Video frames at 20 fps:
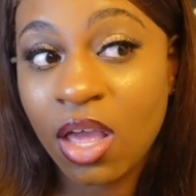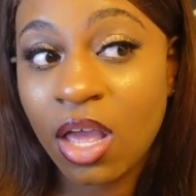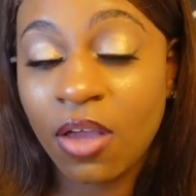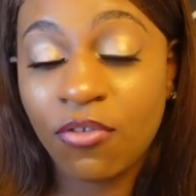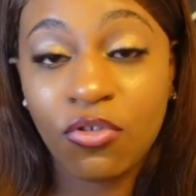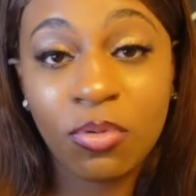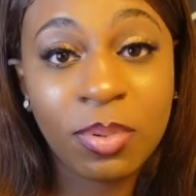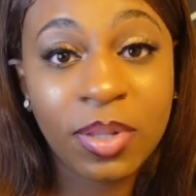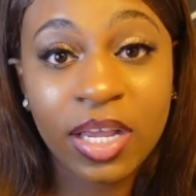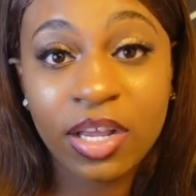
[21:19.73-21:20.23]
If
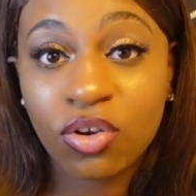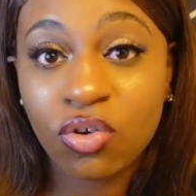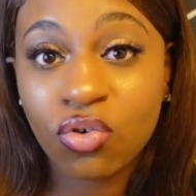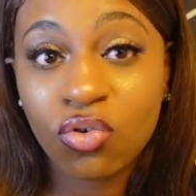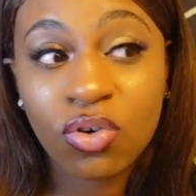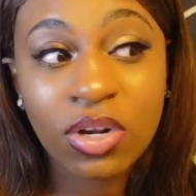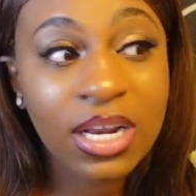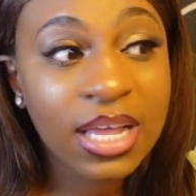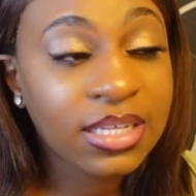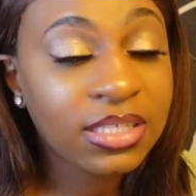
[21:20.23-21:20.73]
you plan on
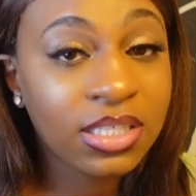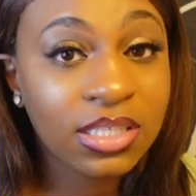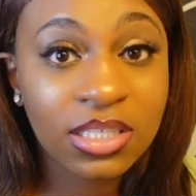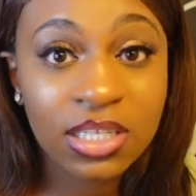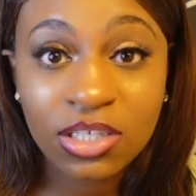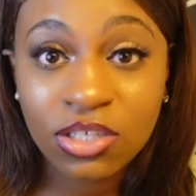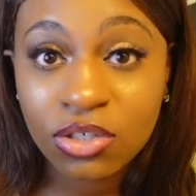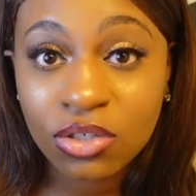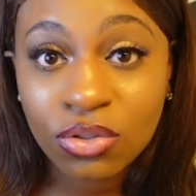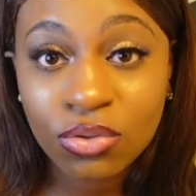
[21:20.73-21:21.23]
going to
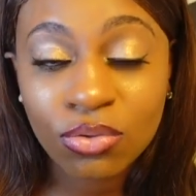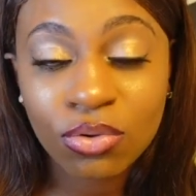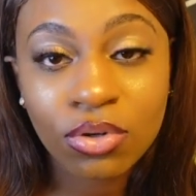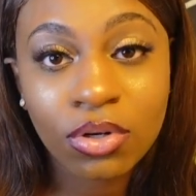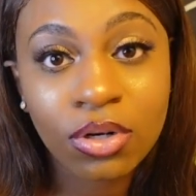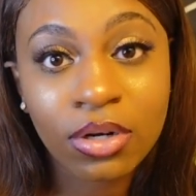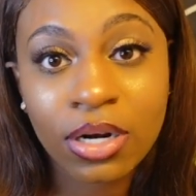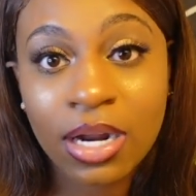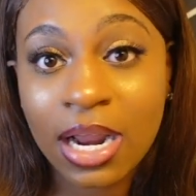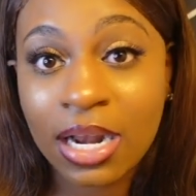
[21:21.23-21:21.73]
esthetician school to
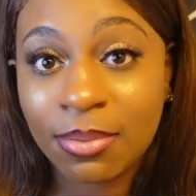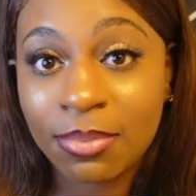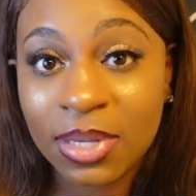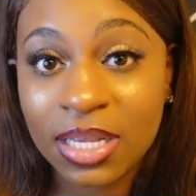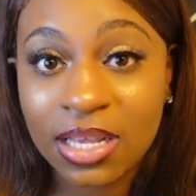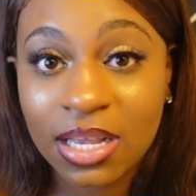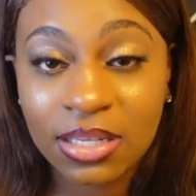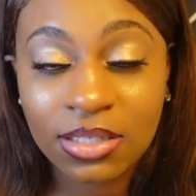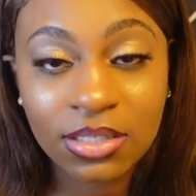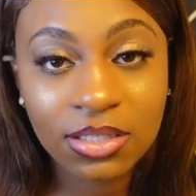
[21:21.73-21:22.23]
learn how to be an
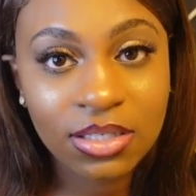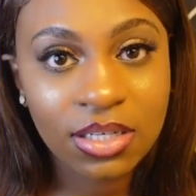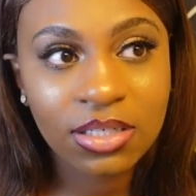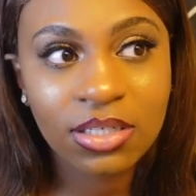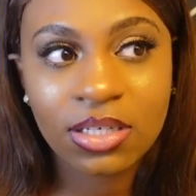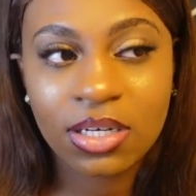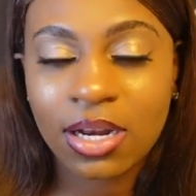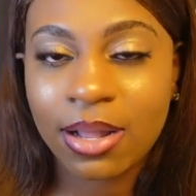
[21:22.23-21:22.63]
esthetician,